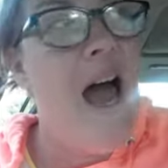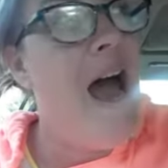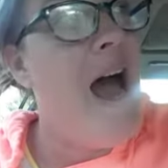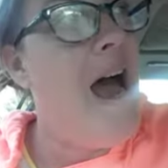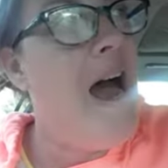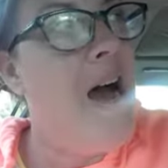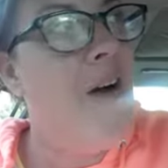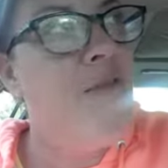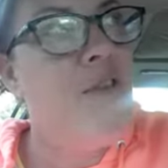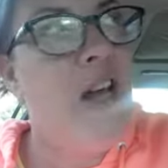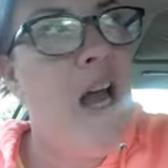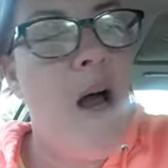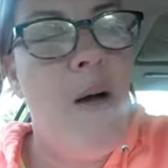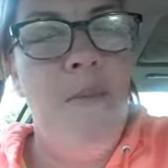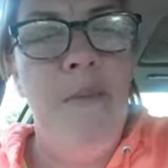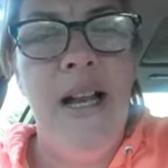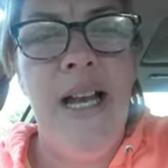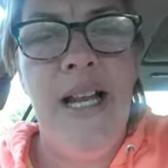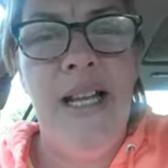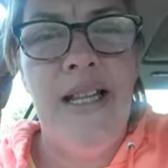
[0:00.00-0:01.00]
I've got
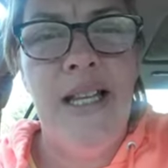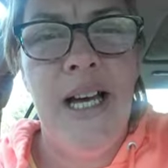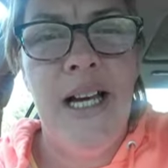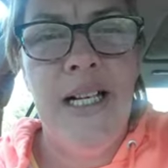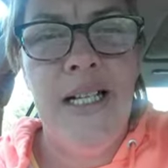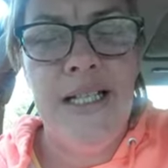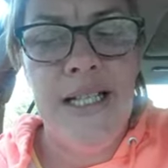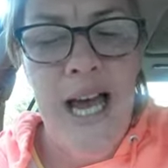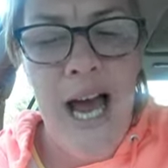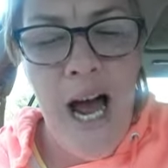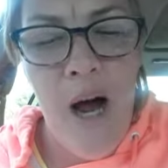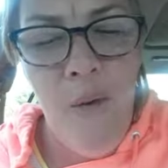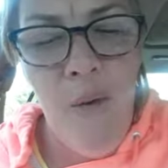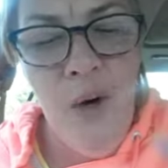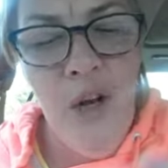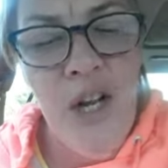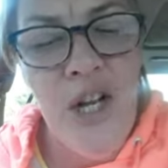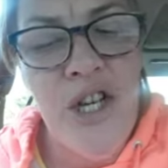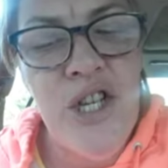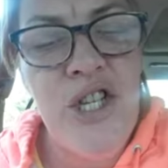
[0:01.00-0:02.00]
many things I
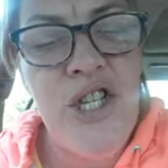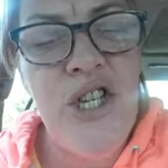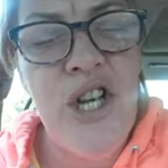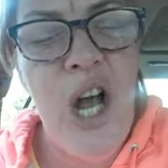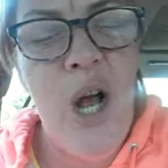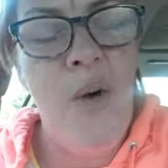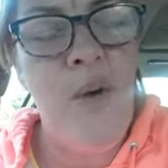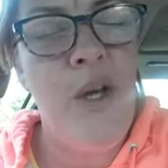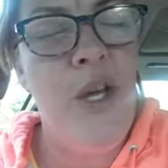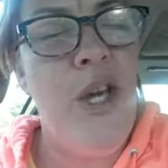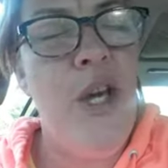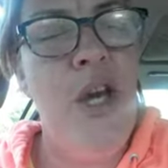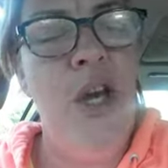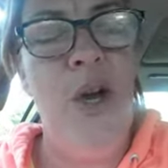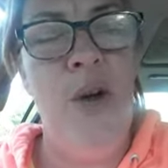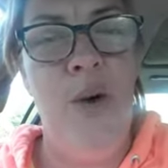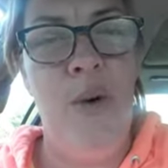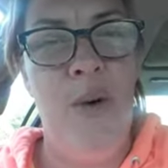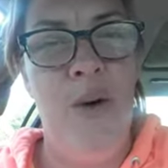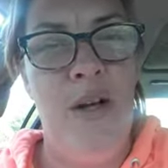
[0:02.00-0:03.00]
want to show
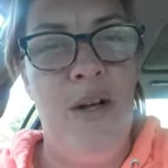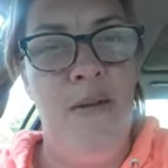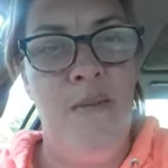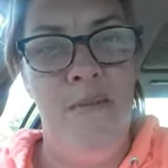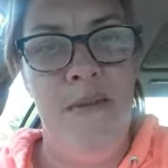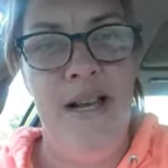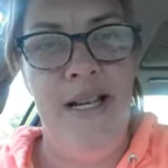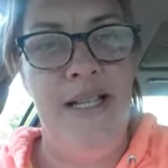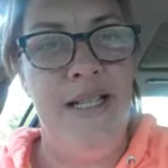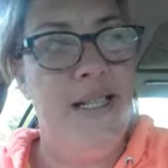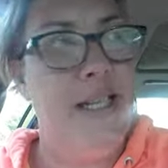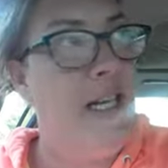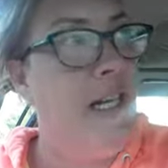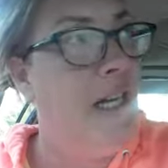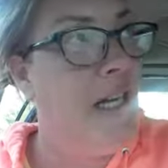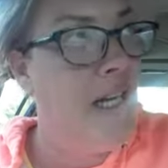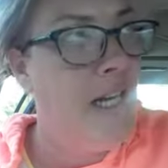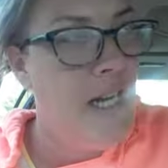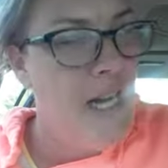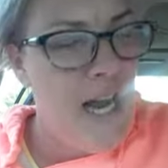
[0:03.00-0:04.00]
you,
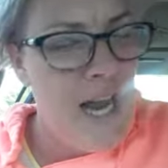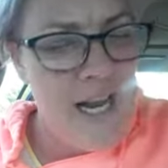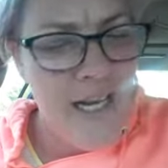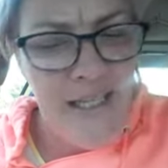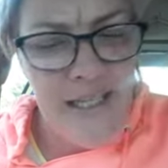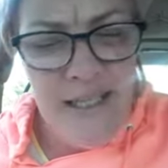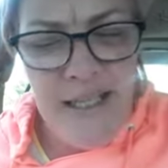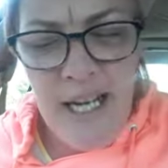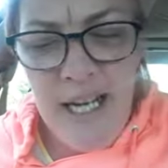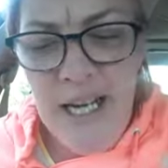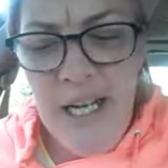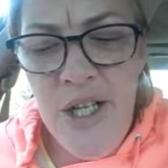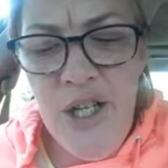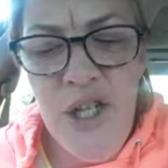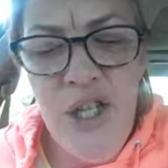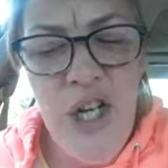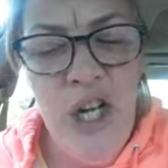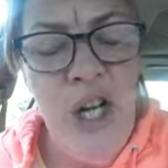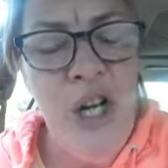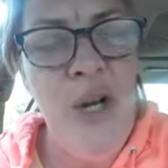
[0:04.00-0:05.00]
Misty, and
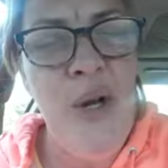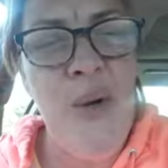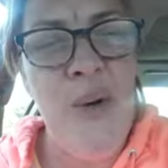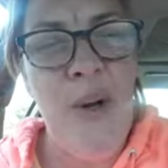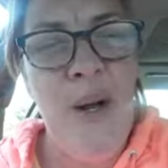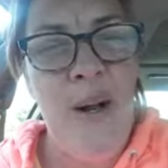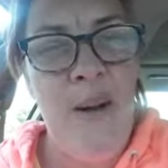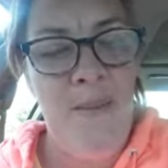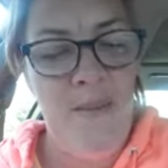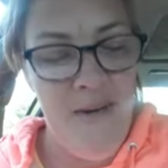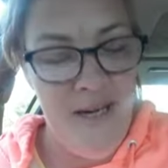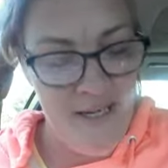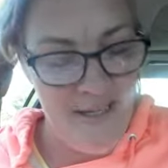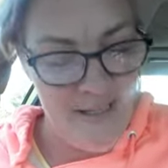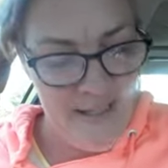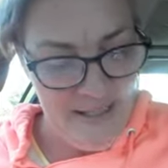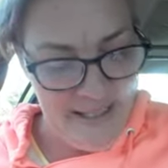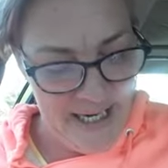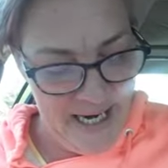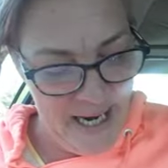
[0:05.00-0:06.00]
teach you,
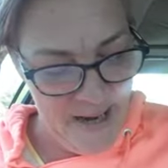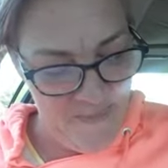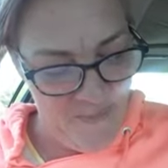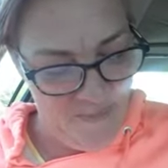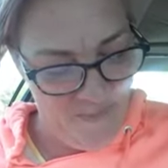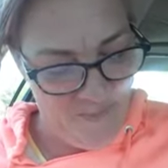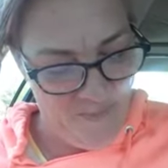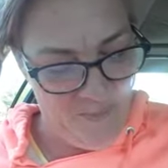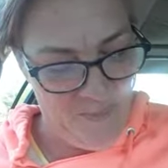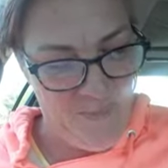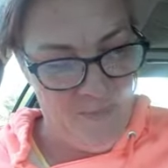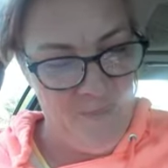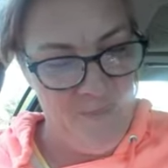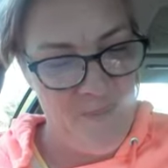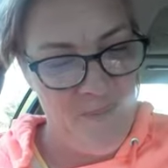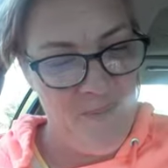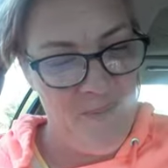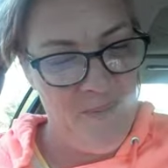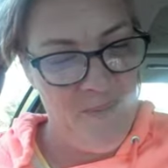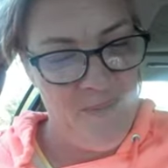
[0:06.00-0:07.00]
Misty.
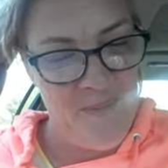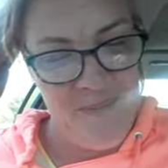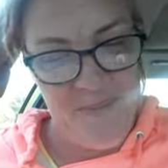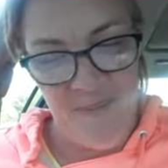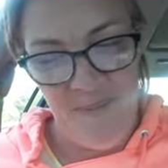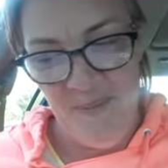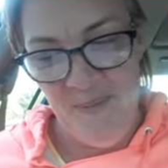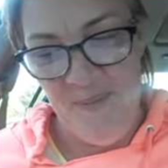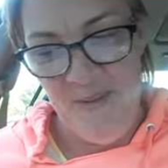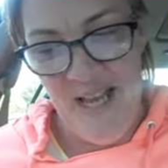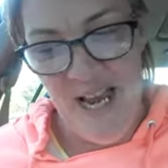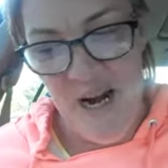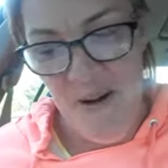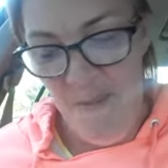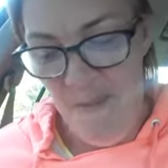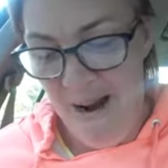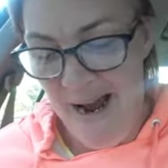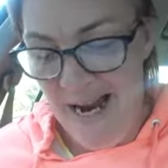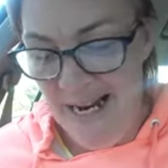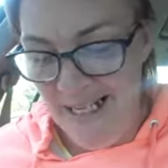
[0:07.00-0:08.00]
Isn't that
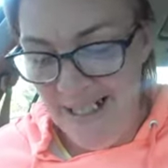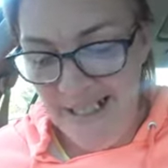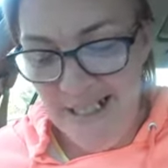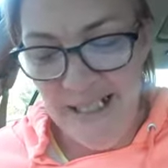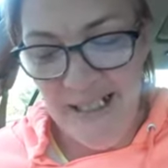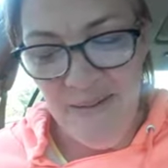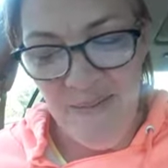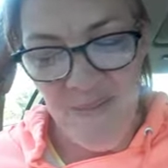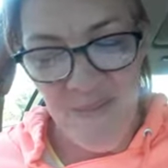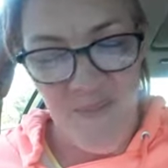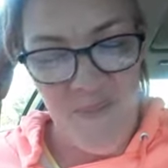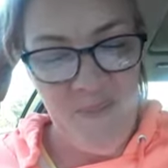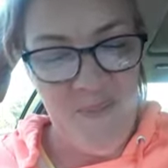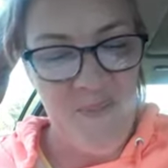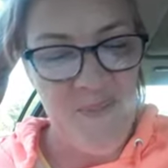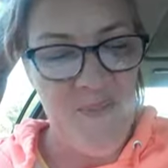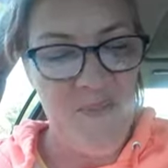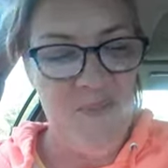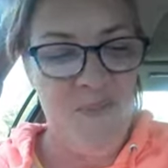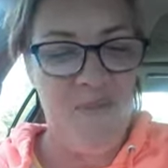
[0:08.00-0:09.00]
amazing?
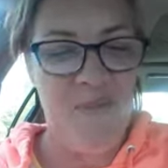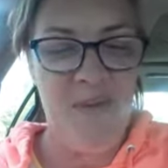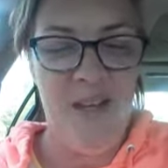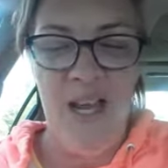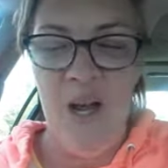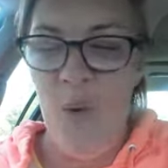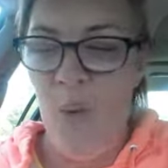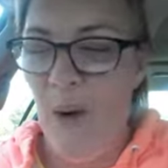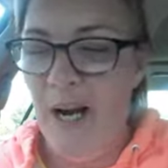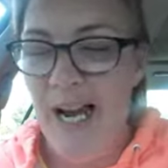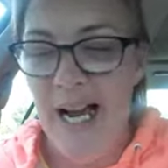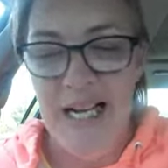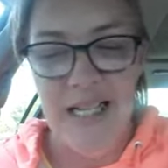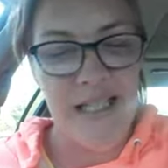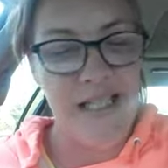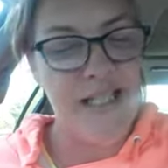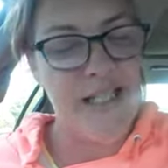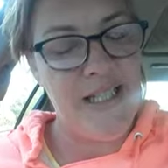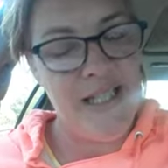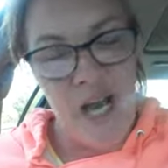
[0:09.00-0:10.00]
We got
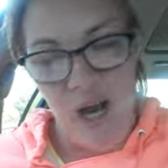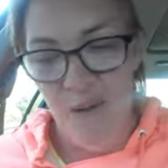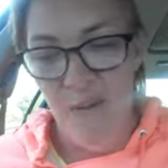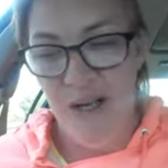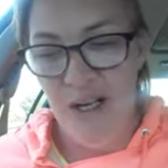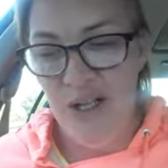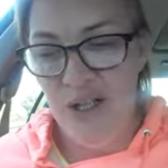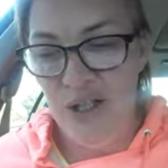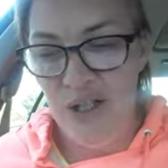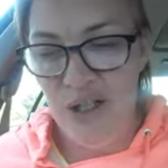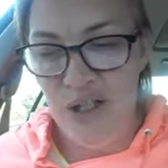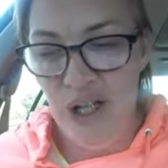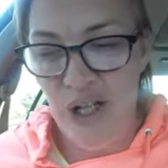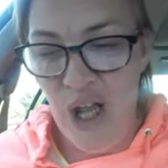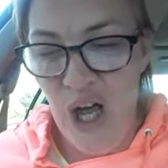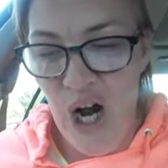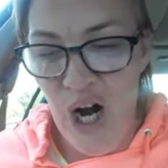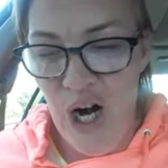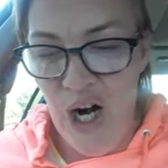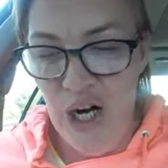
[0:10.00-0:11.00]
so much to
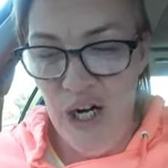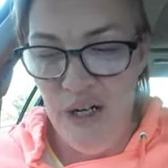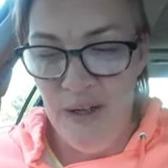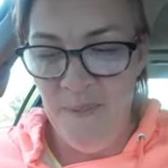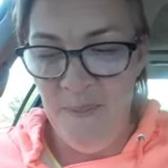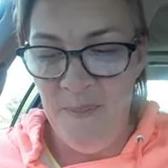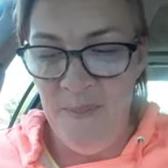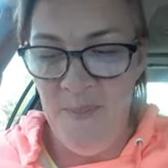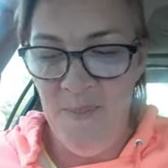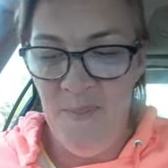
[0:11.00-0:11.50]
learn.